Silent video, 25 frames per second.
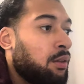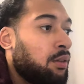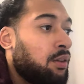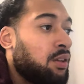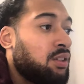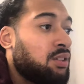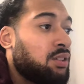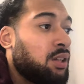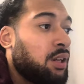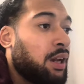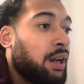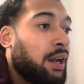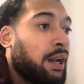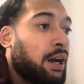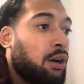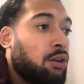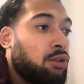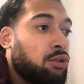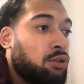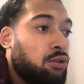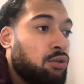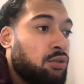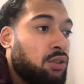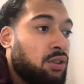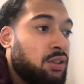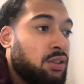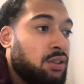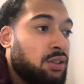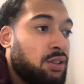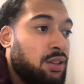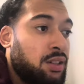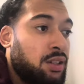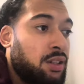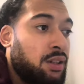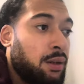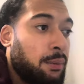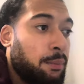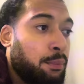this then allows you to
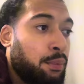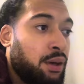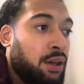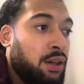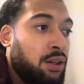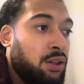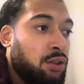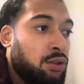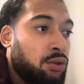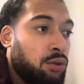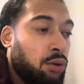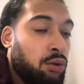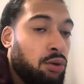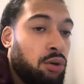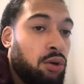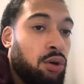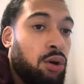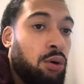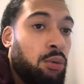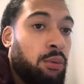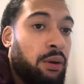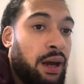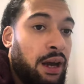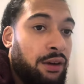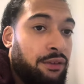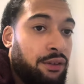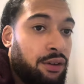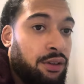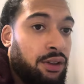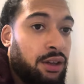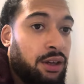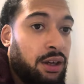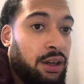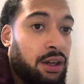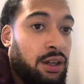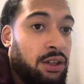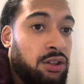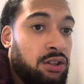see the pitch or know where
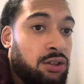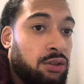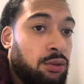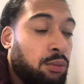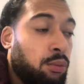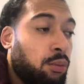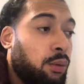everything is